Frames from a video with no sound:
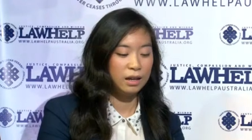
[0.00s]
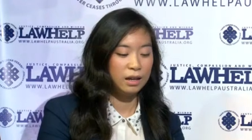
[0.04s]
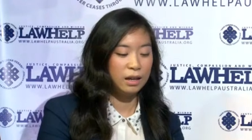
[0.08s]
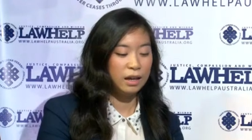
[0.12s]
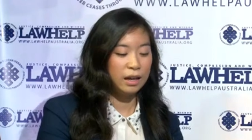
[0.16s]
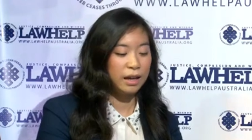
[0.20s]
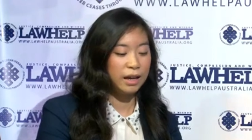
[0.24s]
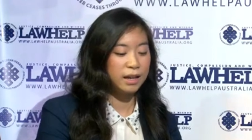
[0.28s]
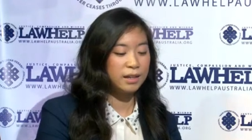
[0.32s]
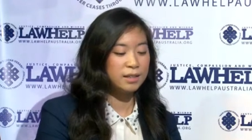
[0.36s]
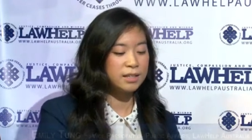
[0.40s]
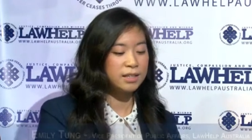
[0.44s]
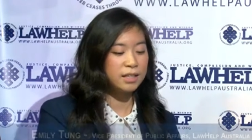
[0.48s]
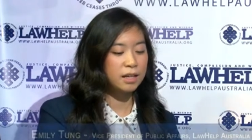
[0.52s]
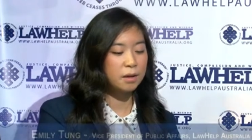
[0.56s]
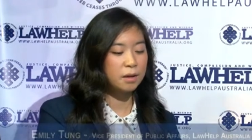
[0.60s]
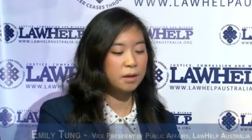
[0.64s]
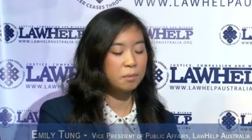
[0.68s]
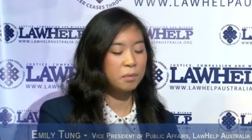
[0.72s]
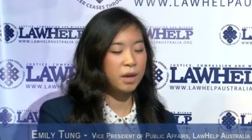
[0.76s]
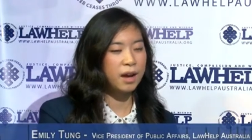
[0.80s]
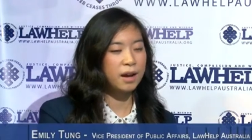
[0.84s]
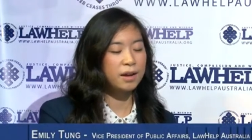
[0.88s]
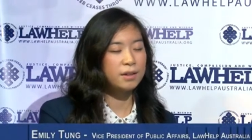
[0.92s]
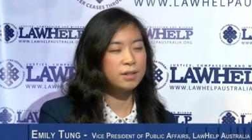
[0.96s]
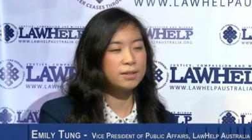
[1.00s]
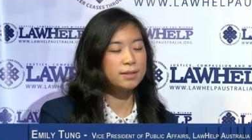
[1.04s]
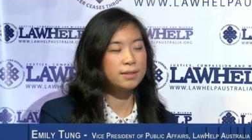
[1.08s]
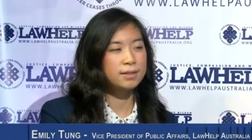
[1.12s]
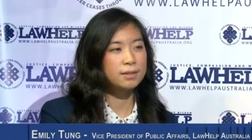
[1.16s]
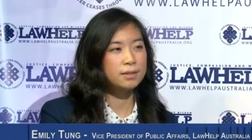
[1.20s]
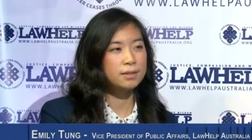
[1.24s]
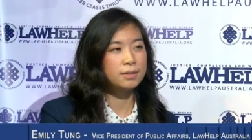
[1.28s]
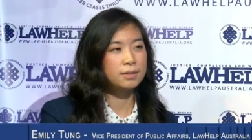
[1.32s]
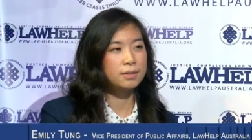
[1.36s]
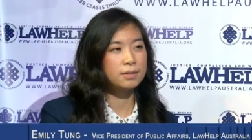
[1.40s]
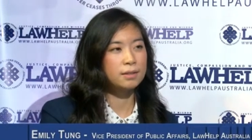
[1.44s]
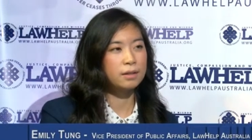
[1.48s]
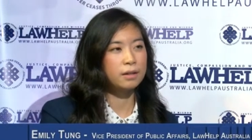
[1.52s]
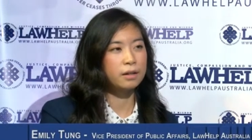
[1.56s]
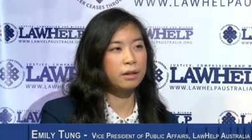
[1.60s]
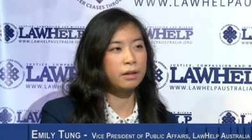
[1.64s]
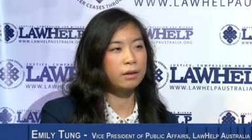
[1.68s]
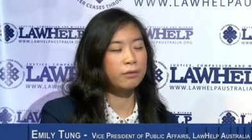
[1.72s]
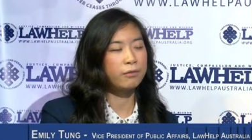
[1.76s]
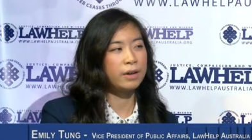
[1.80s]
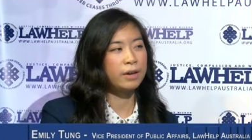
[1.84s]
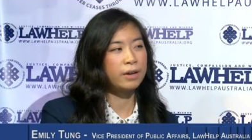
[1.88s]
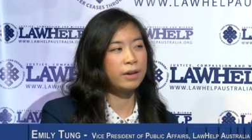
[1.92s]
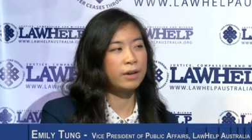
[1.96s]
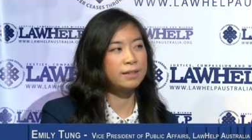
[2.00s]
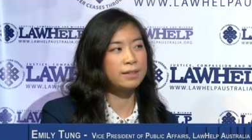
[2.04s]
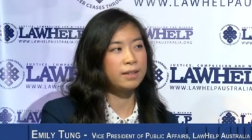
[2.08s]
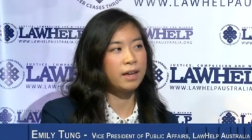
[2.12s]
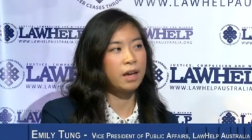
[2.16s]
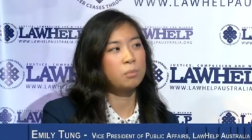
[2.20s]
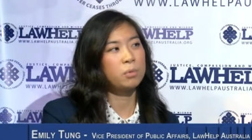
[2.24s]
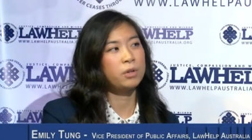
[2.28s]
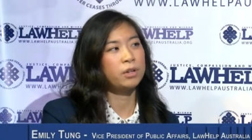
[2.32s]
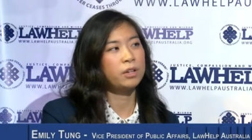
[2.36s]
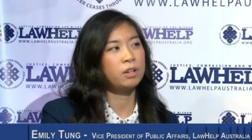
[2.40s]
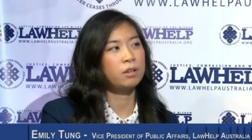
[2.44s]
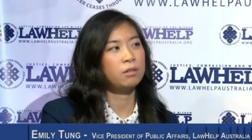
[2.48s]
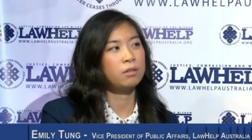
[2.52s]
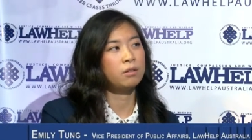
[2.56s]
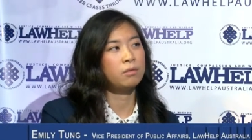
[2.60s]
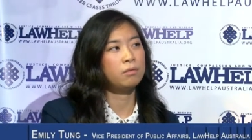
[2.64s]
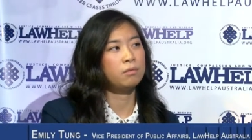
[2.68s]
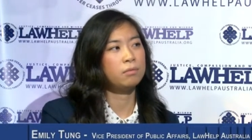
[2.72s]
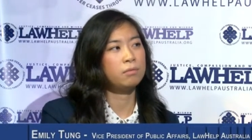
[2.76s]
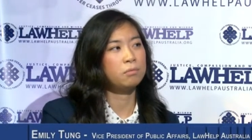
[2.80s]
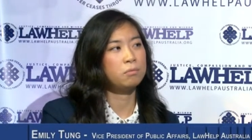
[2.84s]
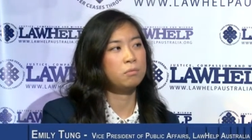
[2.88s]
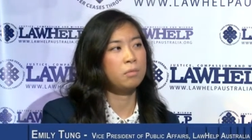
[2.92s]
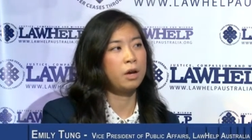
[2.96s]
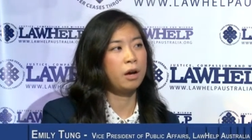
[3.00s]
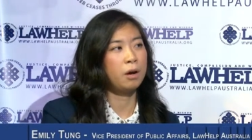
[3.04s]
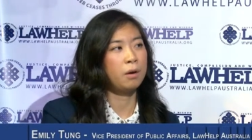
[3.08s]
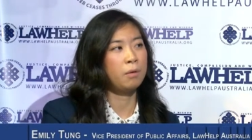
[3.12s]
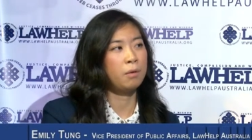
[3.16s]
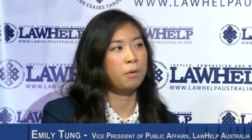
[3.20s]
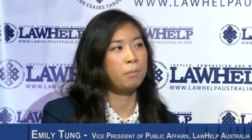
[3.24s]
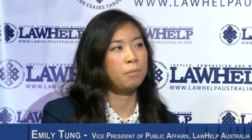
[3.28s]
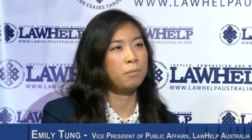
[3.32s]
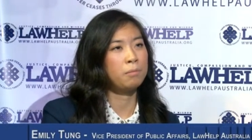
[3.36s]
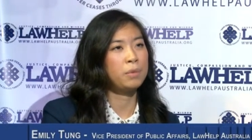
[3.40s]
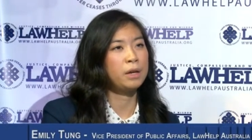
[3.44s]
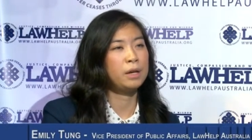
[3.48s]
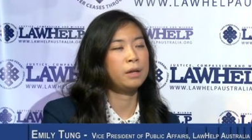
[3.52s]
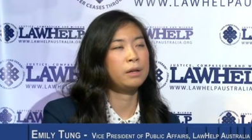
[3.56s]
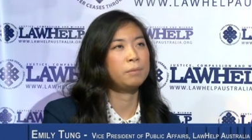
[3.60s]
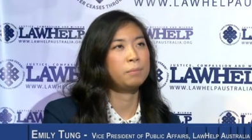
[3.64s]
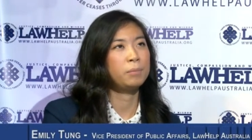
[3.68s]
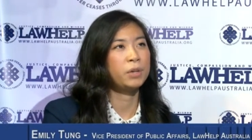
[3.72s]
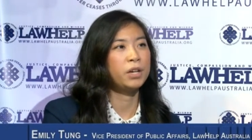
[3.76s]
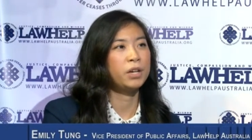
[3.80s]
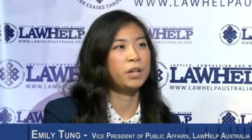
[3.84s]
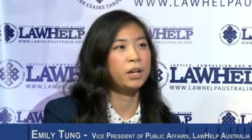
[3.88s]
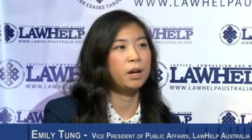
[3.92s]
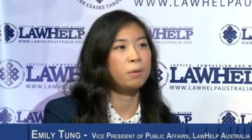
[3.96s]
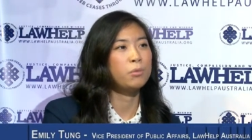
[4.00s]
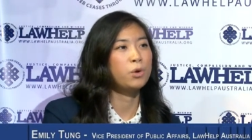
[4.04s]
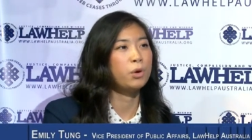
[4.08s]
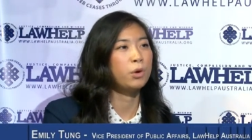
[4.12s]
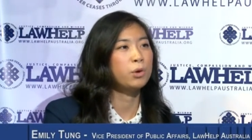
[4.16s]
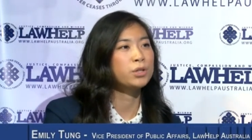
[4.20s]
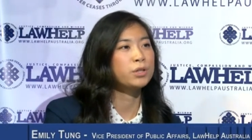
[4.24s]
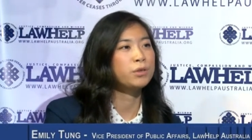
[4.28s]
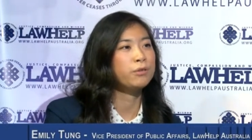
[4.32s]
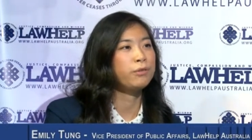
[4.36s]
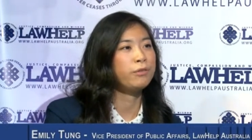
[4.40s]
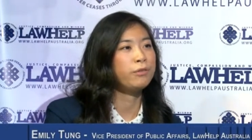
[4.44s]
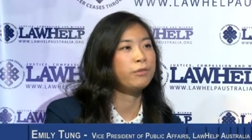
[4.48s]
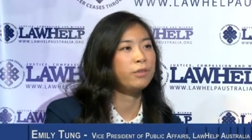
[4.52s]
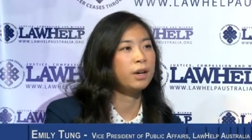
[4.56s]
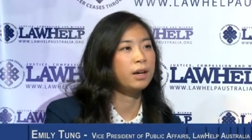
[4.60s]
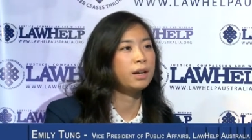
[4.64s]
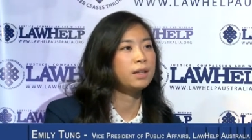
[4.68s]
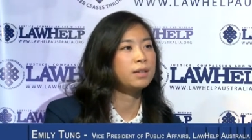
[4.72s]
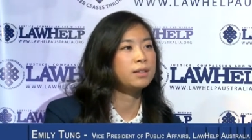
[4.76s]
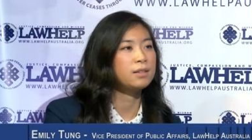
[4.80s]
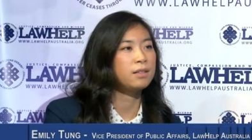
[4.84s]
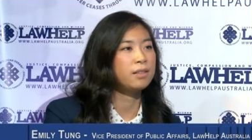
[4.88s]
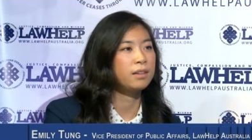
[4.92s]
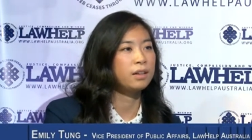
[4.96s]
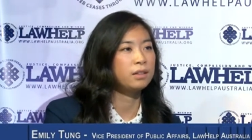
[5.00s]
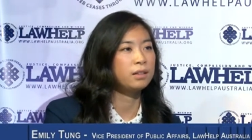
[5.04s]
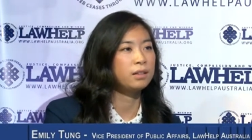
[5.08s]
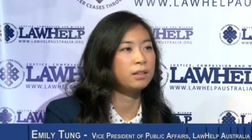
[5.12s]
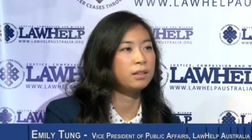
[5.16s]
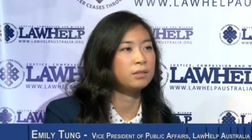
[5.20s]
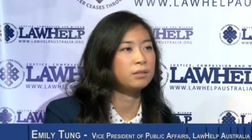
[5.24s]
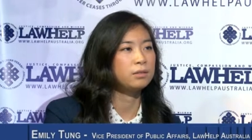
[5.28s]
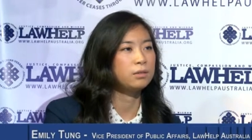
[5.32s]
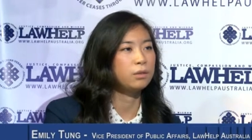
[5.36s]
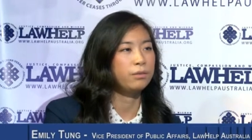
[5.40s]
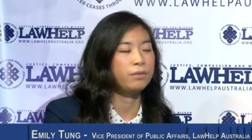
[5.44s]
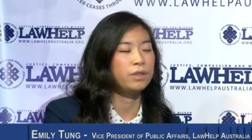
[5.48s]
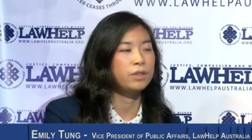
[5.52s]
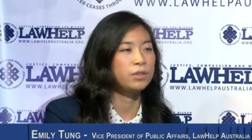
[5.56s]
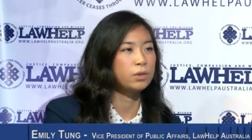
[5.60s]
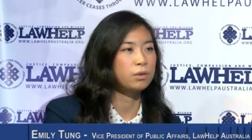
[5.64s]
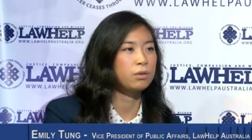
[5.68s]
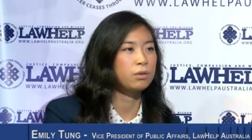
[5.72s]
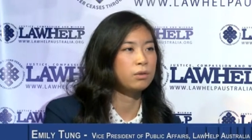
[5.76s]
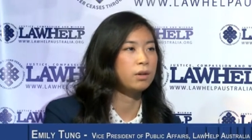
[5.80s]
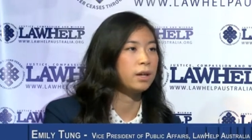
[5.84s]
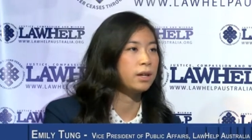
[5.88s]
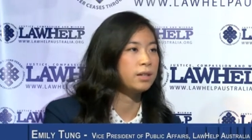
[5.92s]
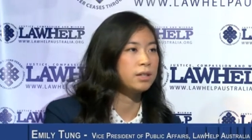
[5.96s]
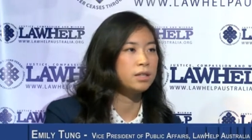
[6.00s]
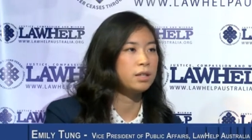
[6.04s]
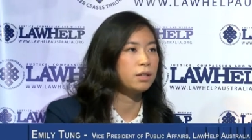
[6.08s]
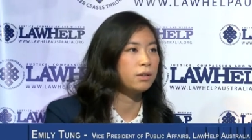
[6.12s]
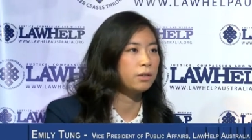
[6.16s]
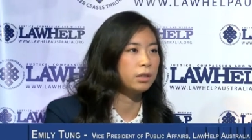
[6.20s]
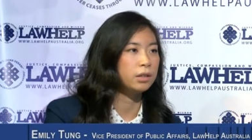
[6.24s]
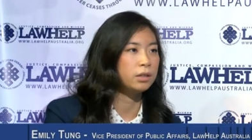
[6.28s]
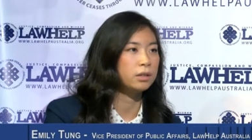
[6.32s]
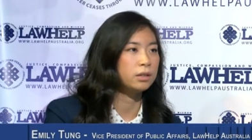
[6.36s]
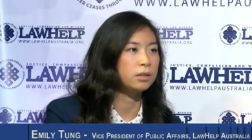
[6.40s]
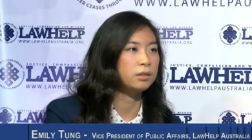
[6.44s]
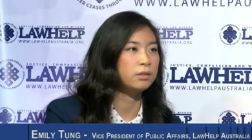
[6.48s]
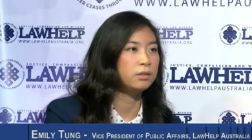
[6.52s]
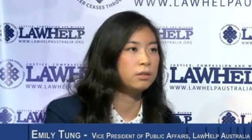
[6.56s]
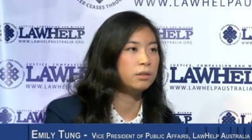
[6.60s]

And how does a visa applicant become notified of this criterion?